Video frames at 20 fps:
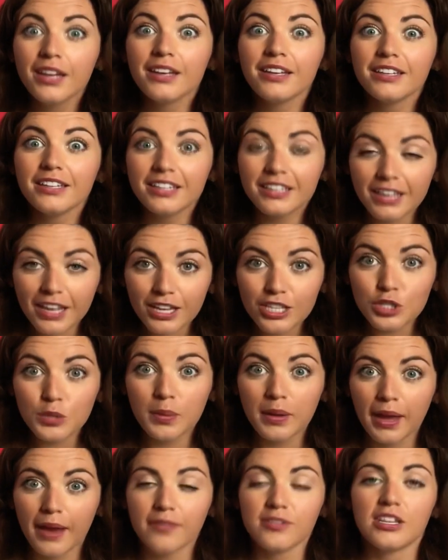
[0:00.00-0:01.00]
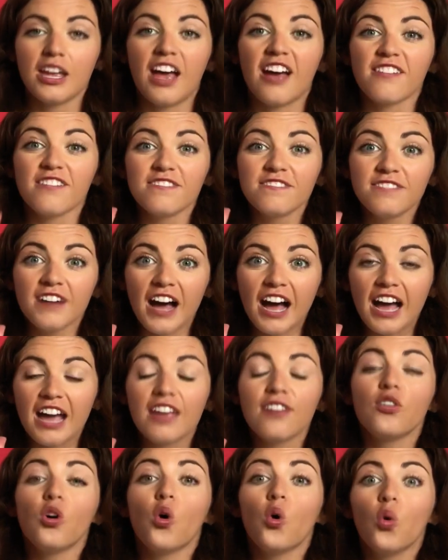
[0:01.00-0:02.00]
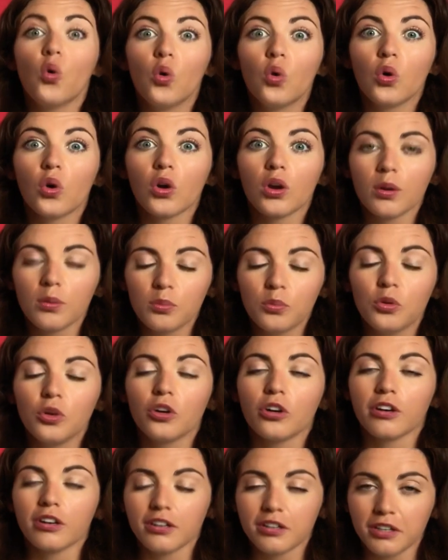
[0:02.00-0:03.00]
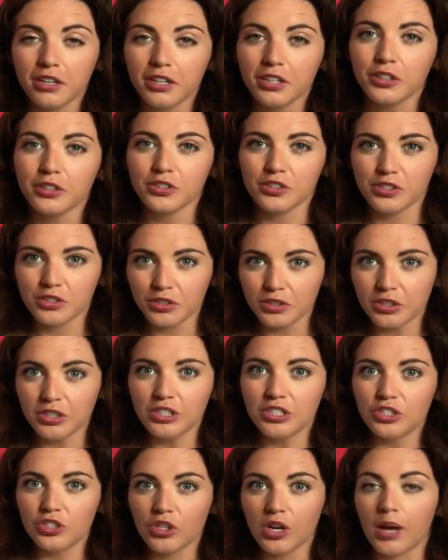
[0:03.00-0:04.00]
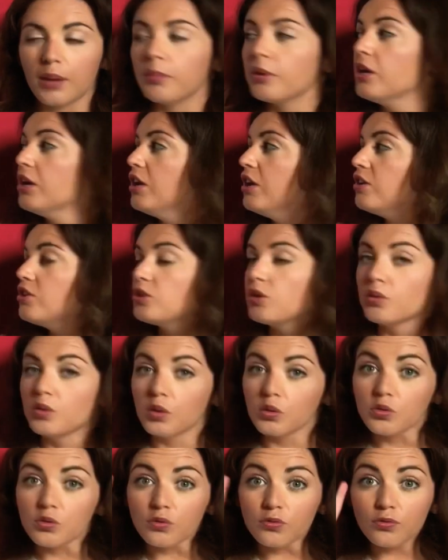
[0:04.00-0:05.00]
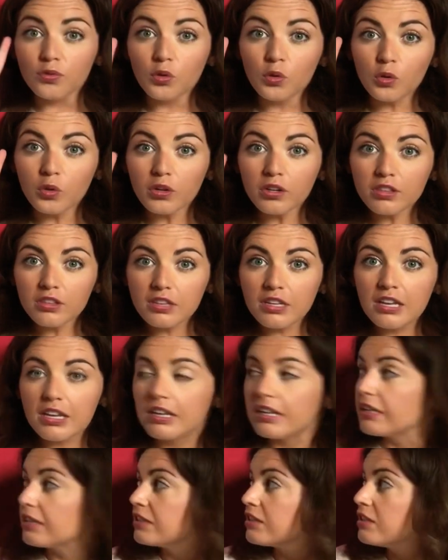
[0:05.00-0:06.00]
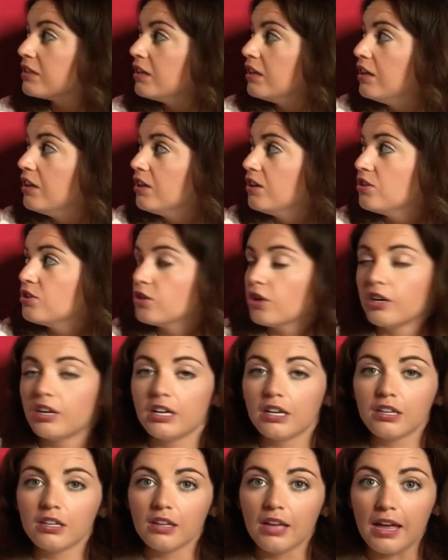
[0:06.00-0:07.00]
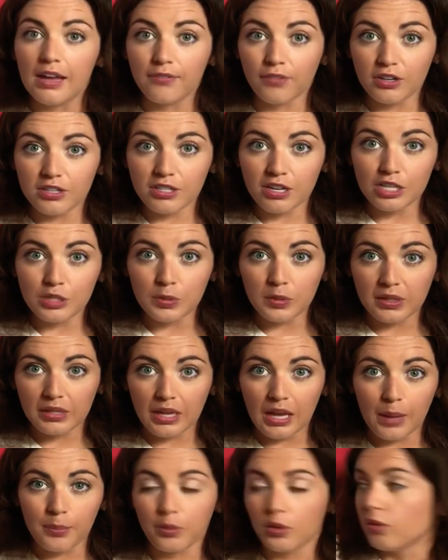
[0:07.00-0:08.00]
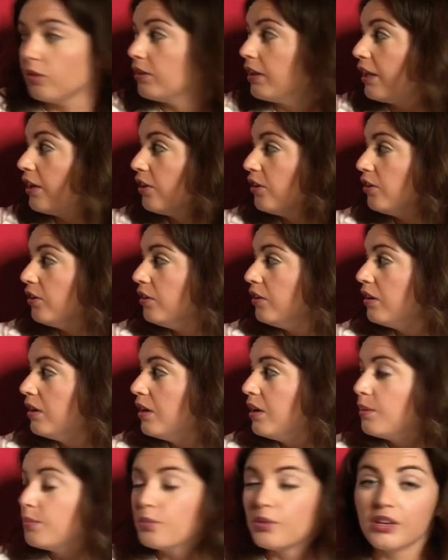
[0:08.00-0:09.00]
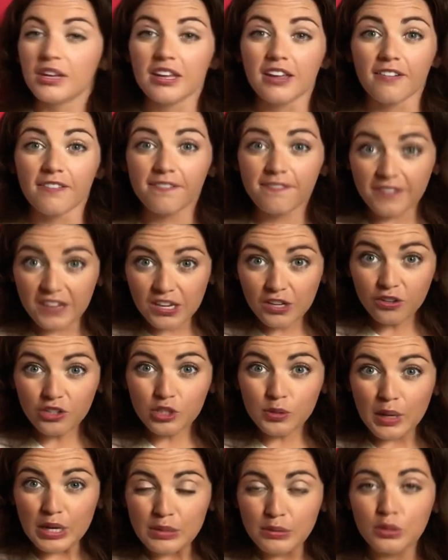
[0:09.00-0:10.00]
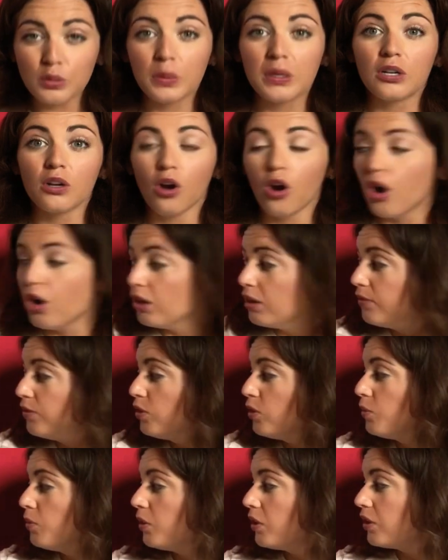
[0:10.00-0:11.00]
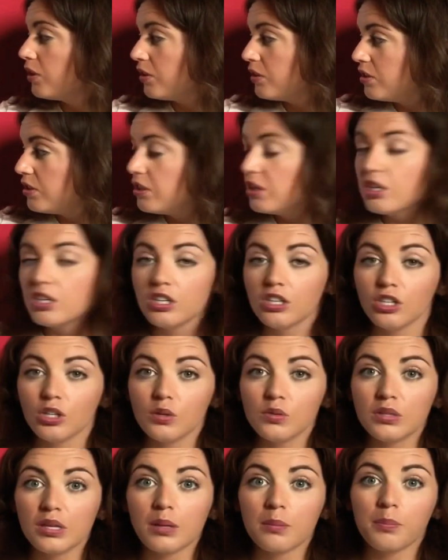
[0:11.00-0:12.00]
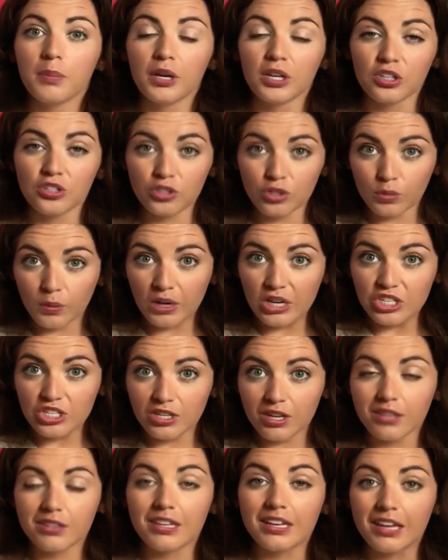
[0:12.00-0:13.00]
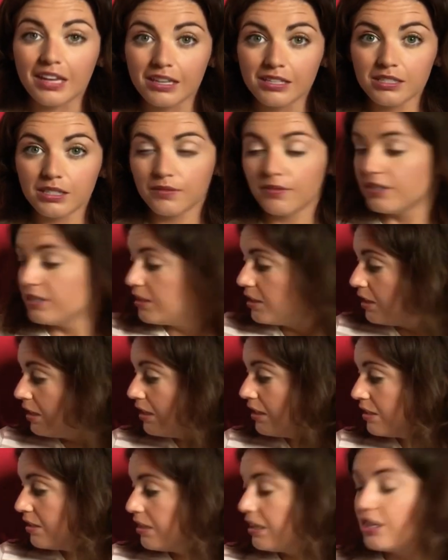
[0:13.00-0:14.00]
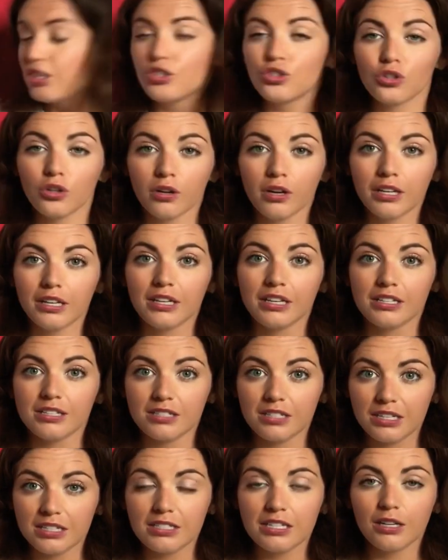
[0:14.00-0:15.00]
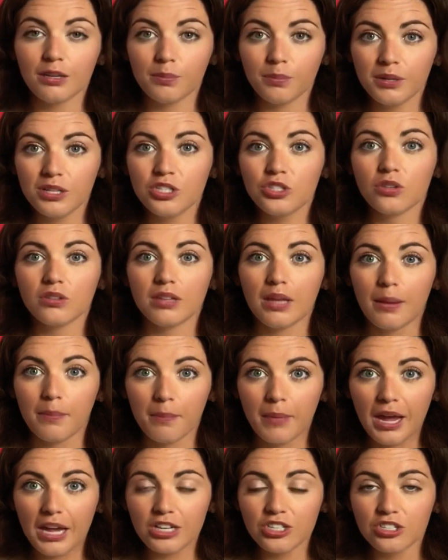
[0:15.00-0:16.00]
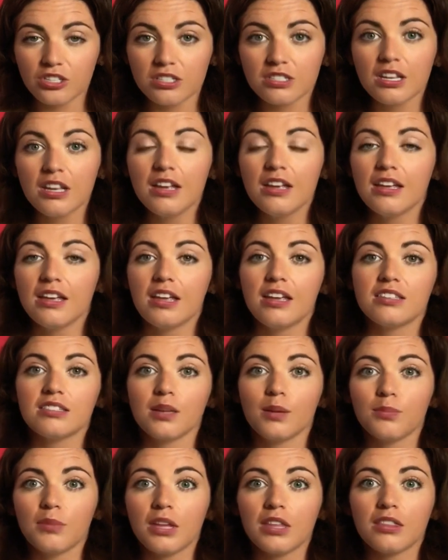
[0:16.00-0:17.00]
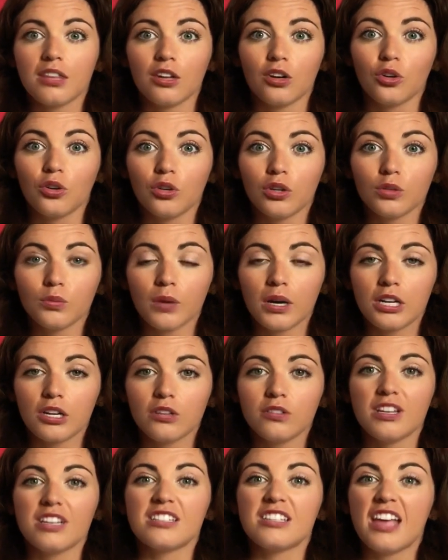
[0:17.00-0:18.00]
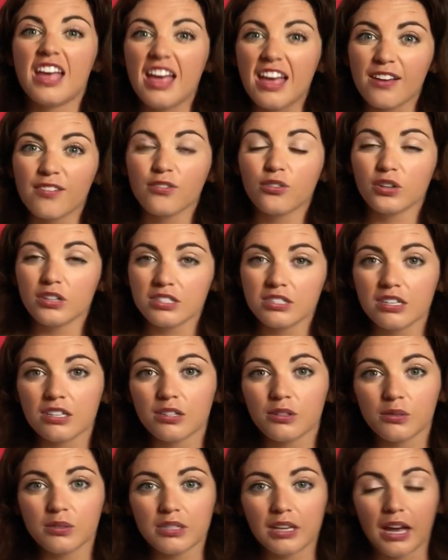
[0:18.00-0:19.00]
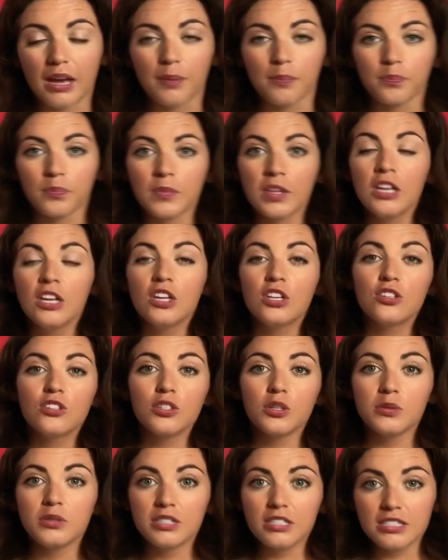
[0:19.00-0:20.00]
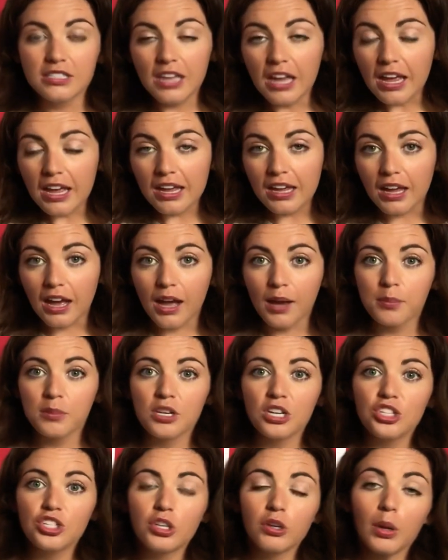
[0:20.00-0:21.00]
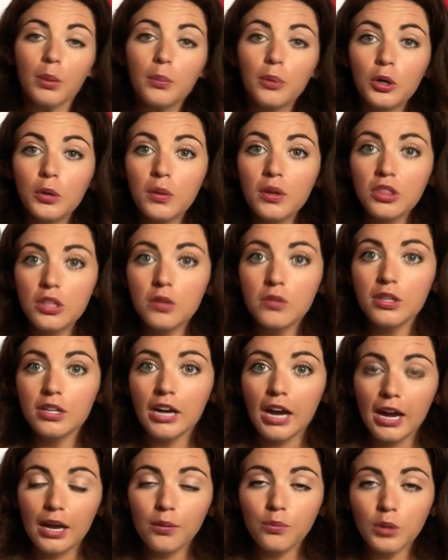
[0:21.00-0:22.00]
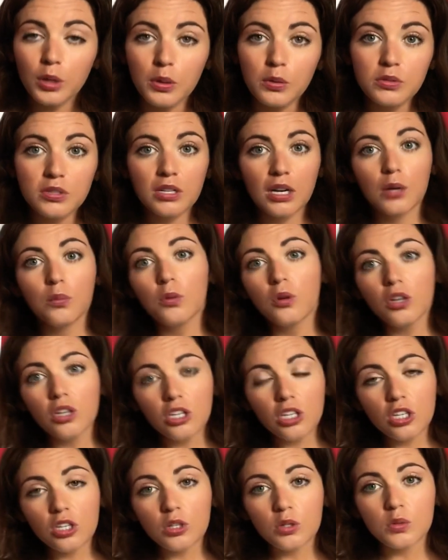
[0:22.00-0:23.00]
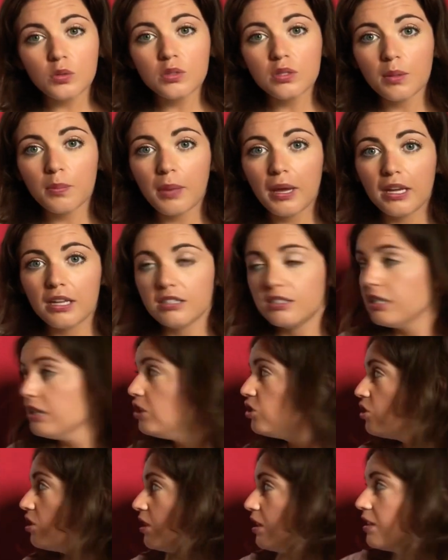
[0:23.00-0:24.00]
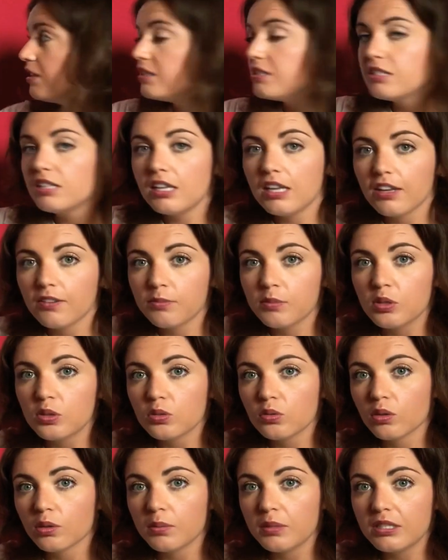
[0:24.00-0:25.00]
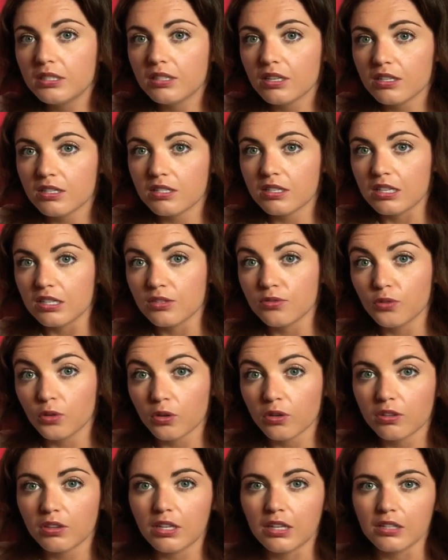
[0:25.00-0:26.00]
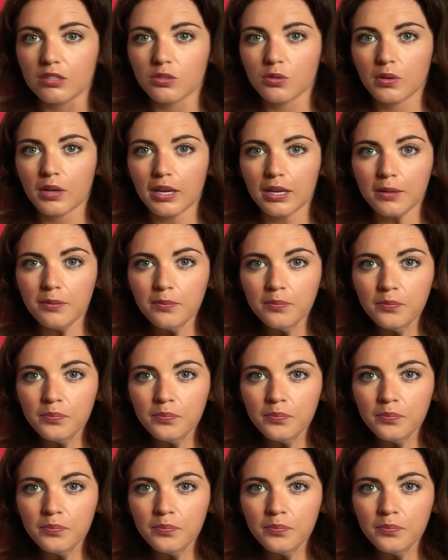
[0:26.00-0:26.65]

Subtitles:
Yes, we have to have 5 or more colors. Good job. So those 4 things, starting every sentence with a capital letter, putting a finger space between all of your words, using punctuation at the end of a sentence, and drawing a detailed picture that matches is something that a good writer does every single time. So today, I'm going to share a book with you that I wrote, and I want you to pay attention and see if Miss Norman does these 4 things, okay?